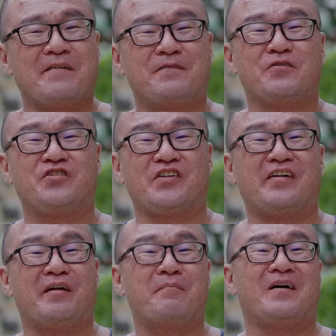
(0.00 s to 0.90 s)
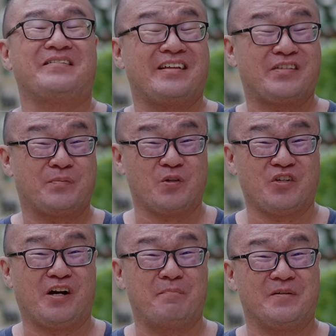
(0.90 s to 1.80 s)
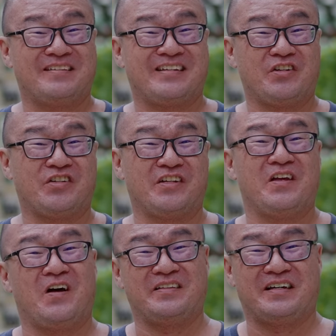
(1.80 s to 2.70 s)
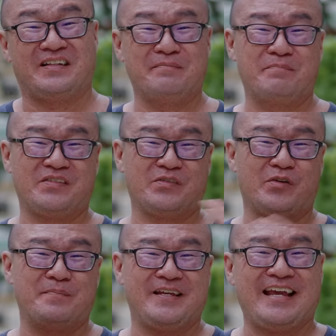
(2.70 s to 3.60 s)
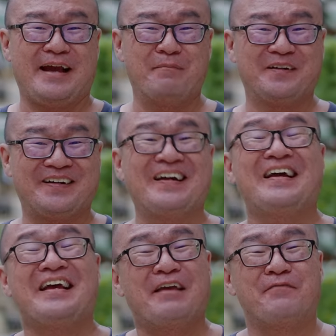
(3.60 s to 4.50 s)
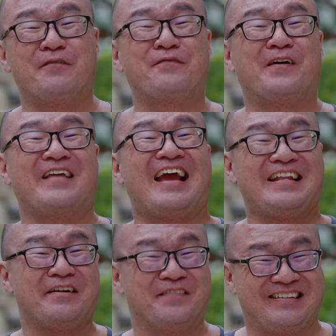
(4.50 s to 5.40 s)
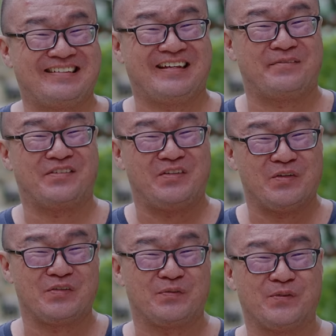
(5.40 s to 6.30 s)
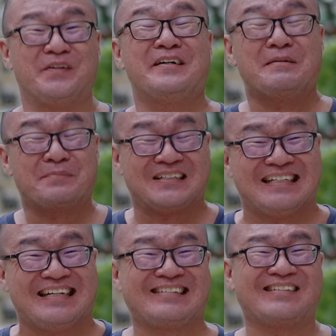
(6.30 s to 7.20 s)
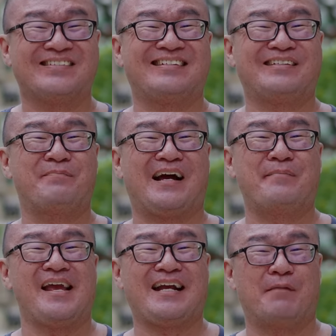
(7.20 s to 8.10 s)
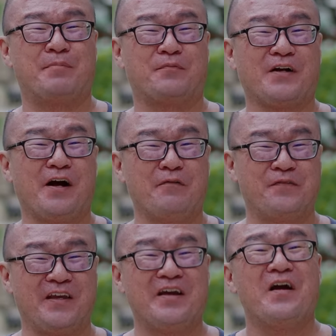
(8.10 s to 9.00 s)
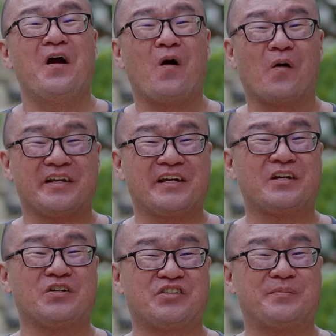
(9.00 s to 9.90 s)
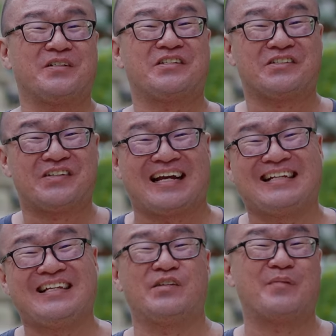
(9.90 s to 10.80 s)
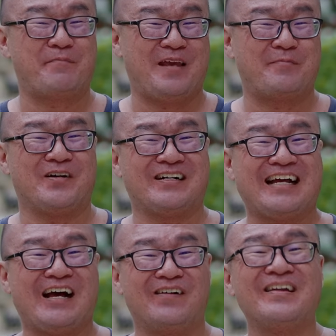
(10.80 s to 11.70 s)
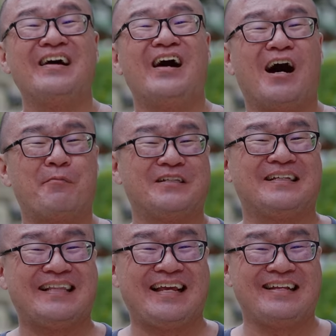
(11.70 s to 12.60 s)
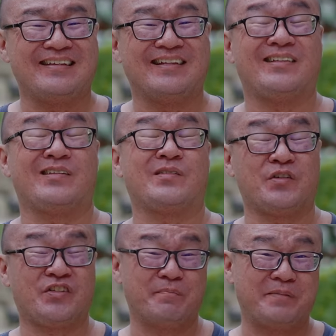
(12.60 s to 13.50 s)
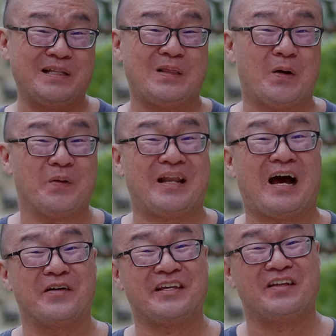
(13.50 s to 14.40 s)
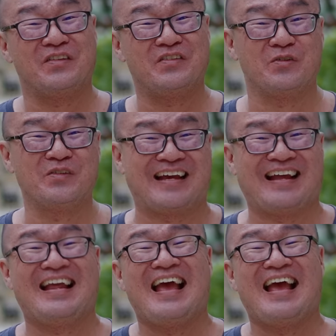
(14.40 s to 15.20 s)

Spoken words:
have to share about the exposure compensation on the Olympus OMD camera. If you found any of these tips useful, please consider buying me a cup of coffee, or you can contribute directly to my PayPal account. I'll put the links in the description below on how you can do that.